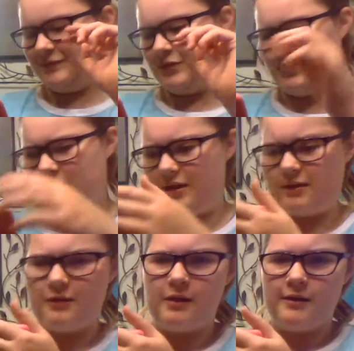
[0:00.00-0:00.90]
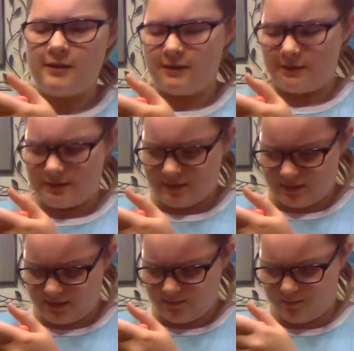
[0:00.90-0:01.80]
Hi, okay. Char Char.
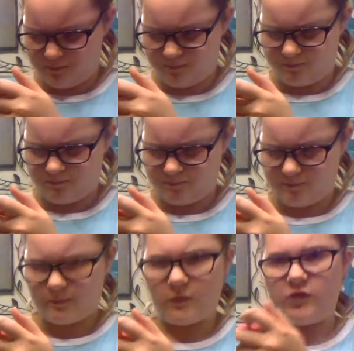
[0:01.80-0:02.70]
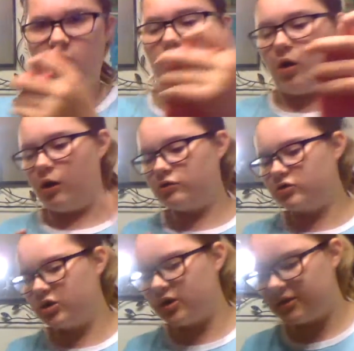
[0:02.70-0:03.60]
want to see YouTube? So I'll
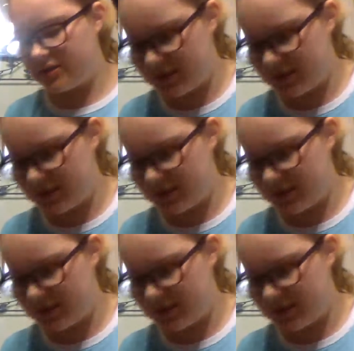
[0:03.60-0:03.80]
just.